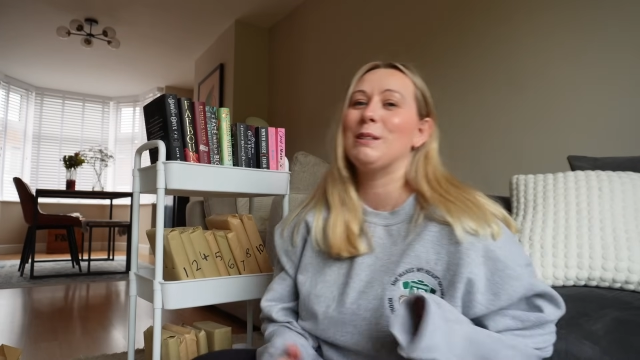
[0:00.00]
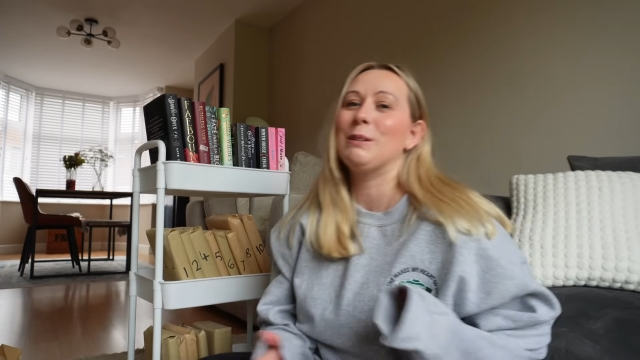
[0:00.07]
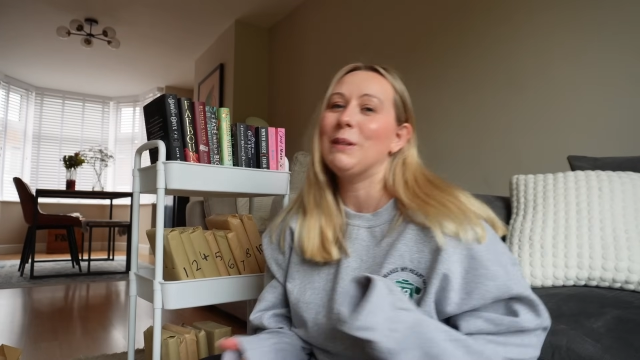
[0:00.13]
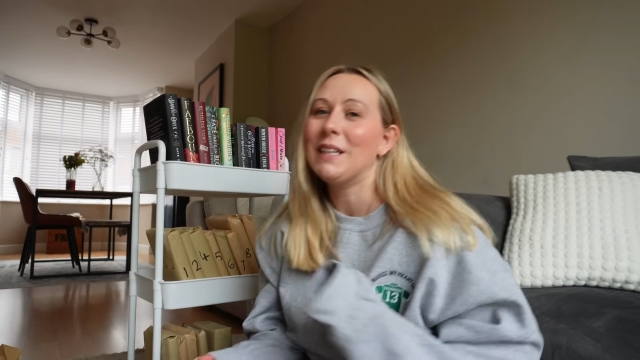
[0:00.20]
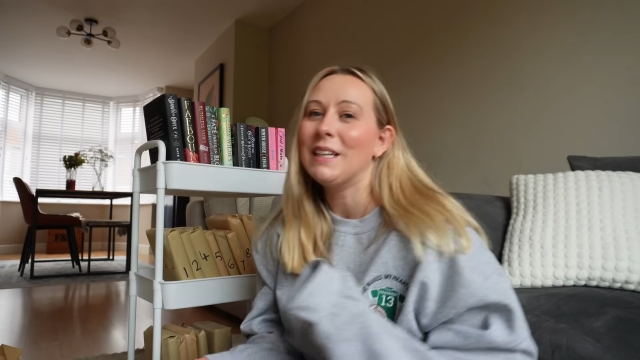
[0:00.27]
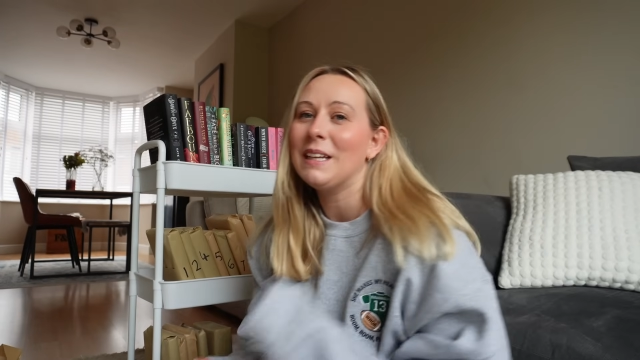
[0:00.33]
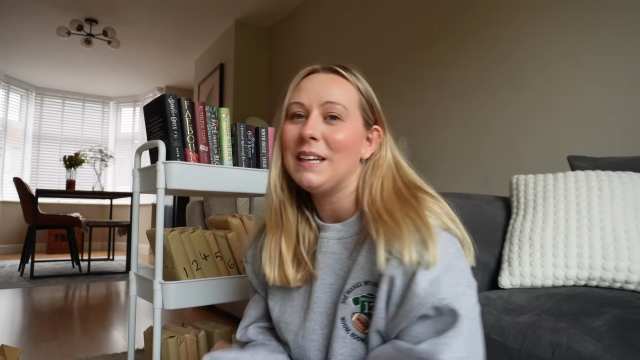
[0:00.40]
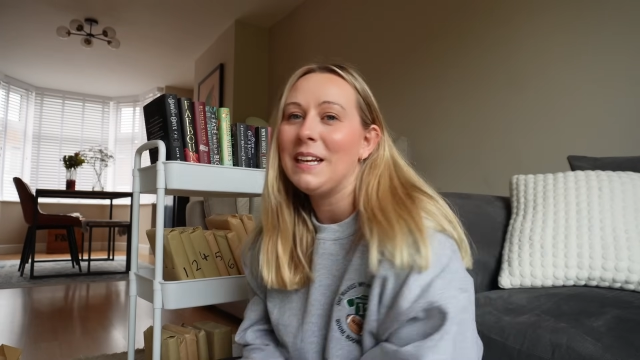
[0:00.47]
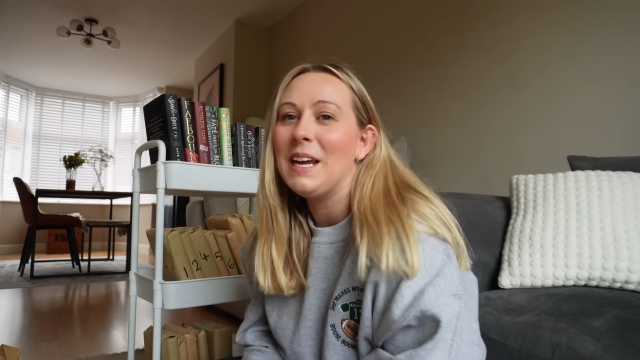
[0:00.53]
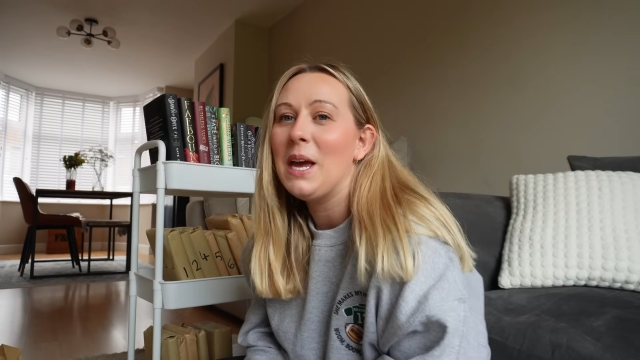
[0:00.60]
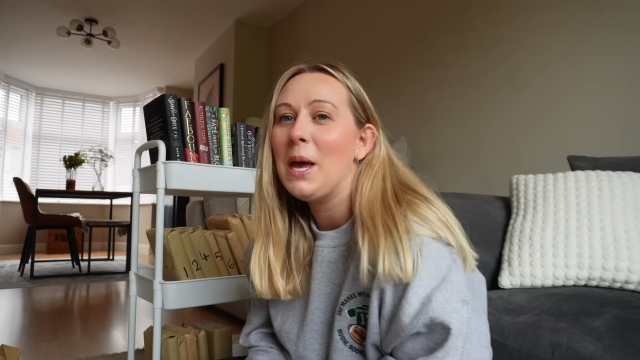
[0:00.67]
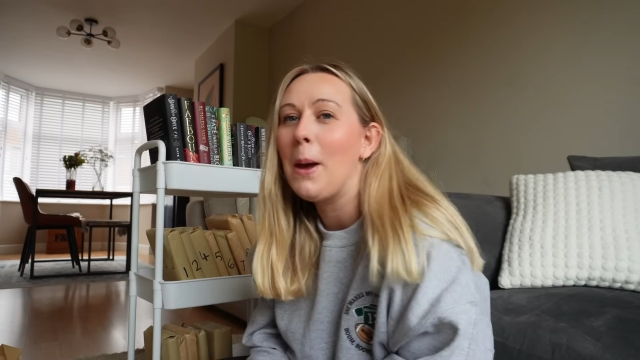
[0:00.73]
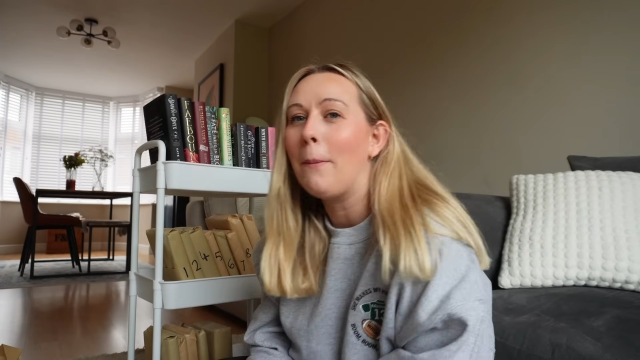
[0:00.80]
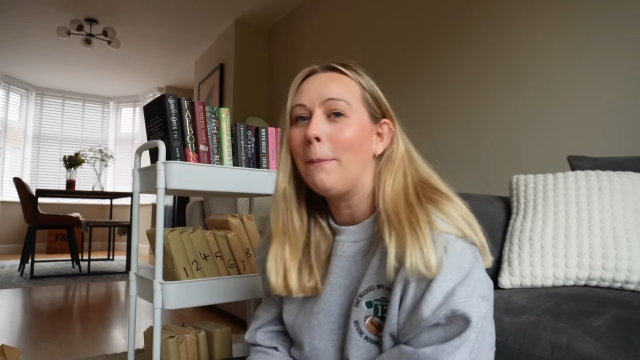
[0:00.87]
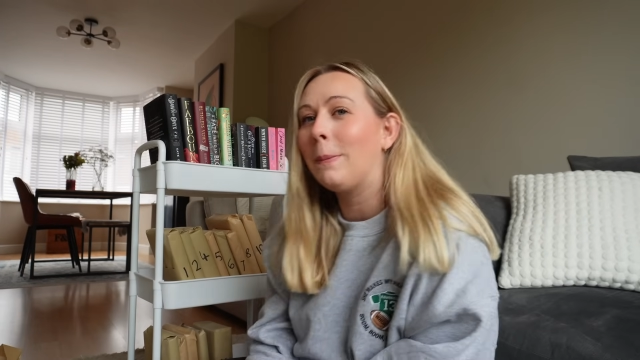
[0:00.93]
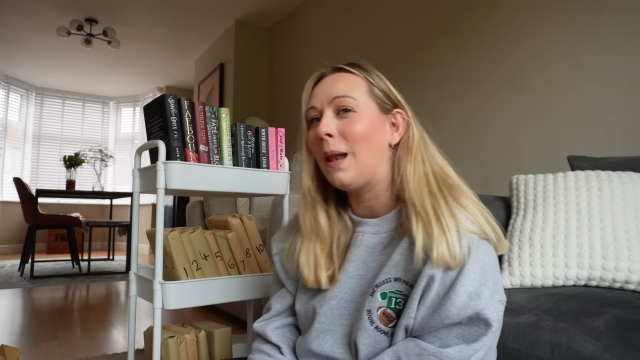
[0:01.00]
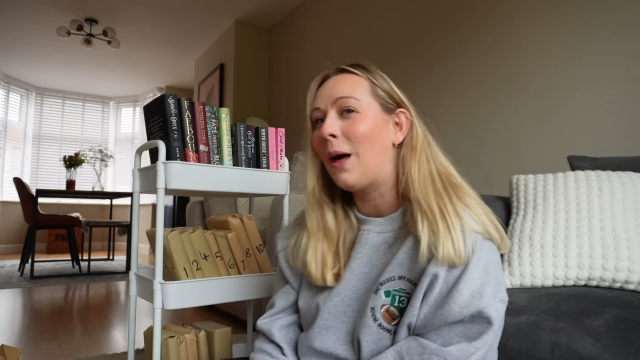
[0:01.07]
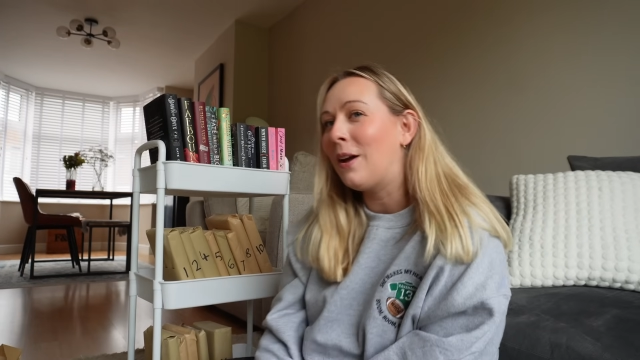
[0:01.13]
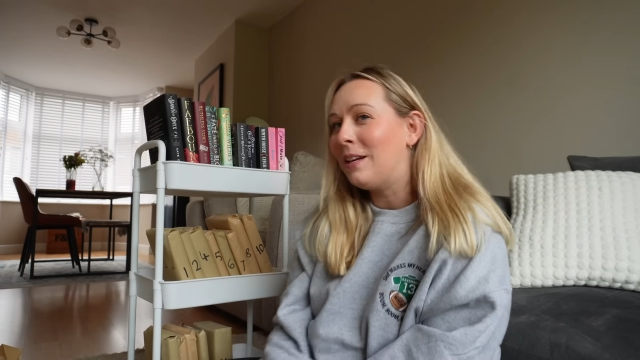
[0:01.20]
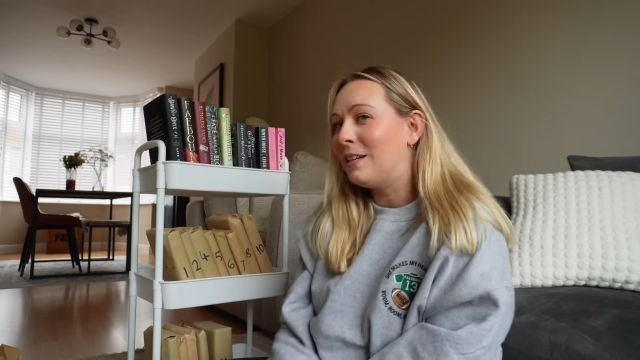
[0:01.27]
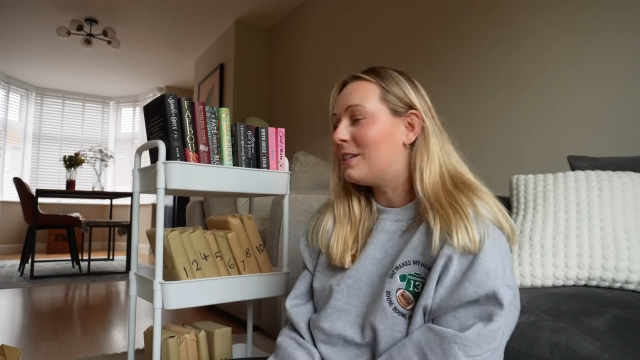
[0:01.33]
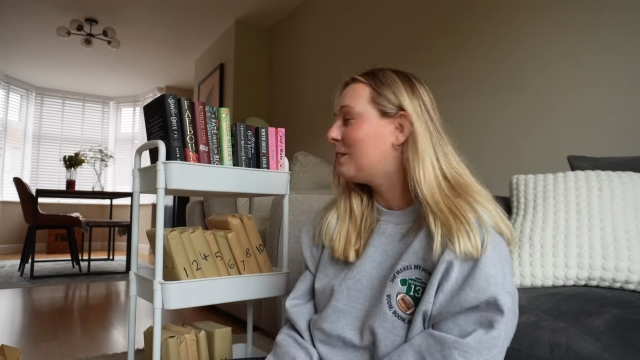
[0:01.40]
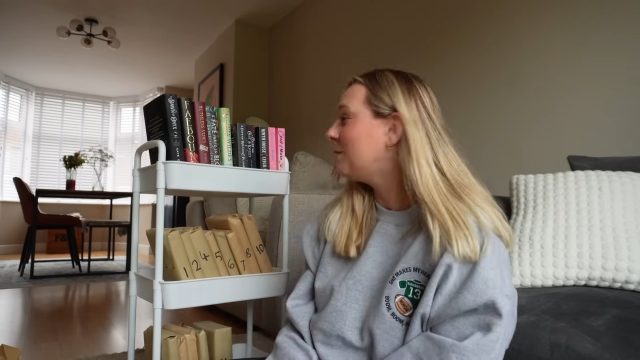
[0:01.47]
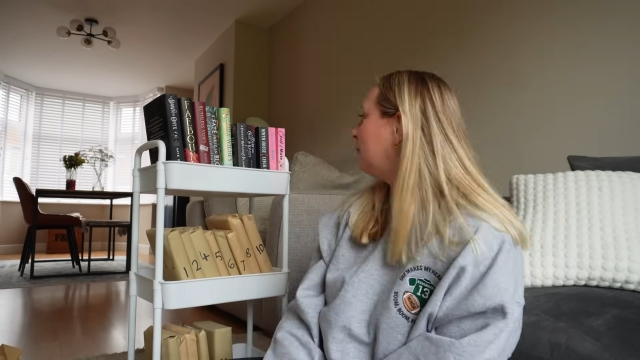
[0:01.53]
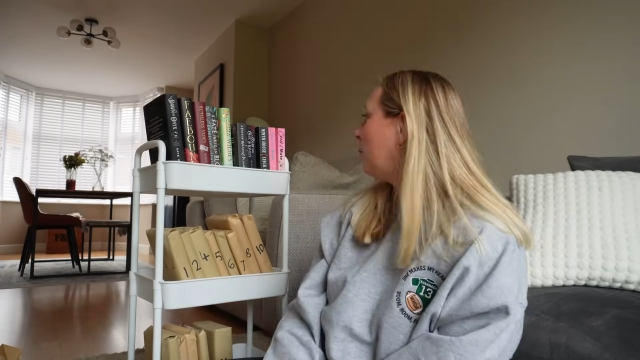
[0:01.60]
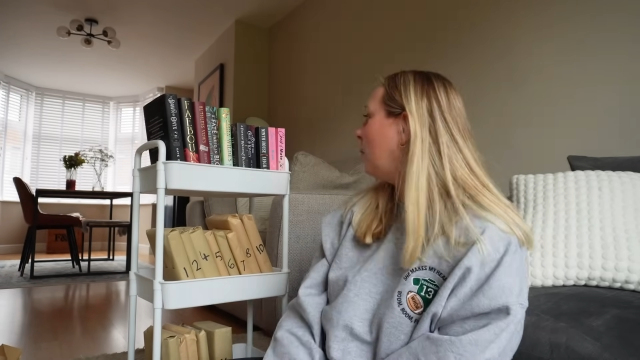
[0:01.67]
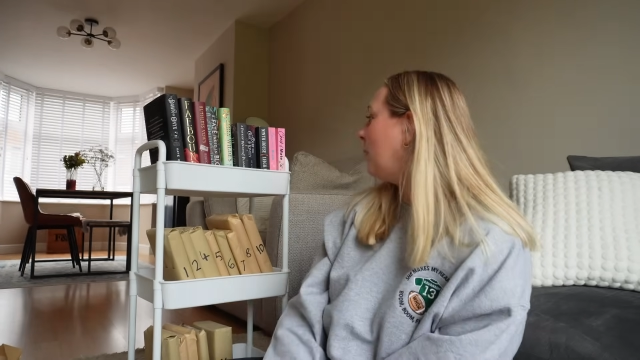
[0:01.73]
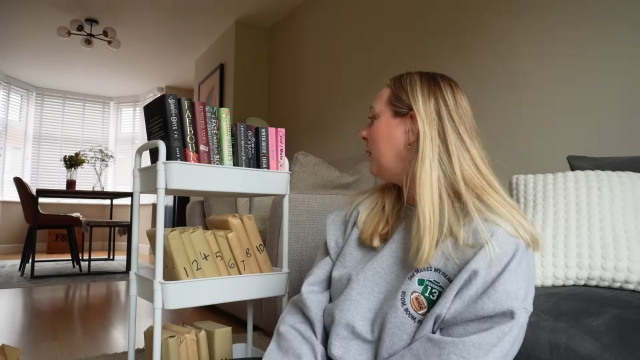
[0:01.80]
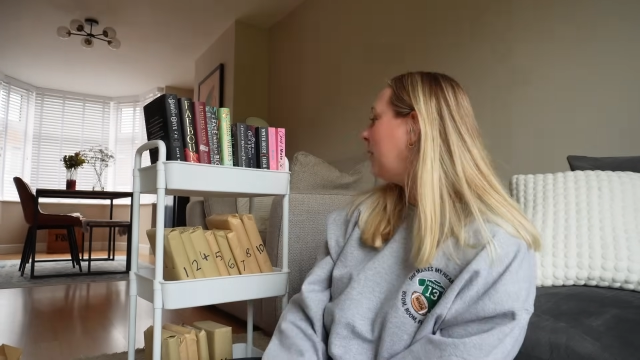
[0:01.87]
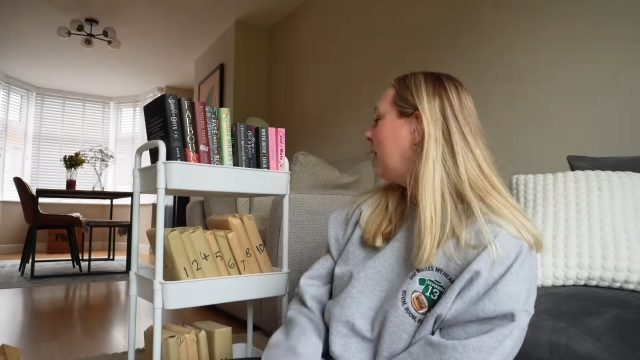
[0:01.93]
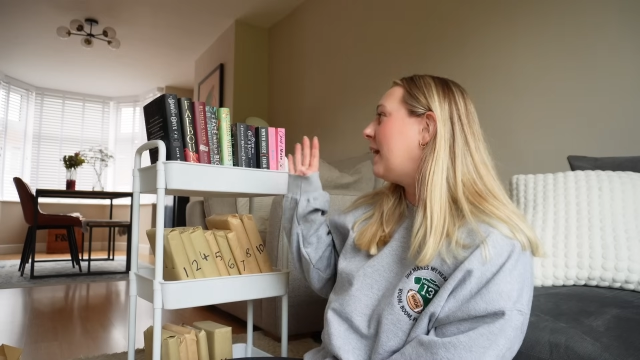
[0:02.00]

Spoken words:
doing the blind one.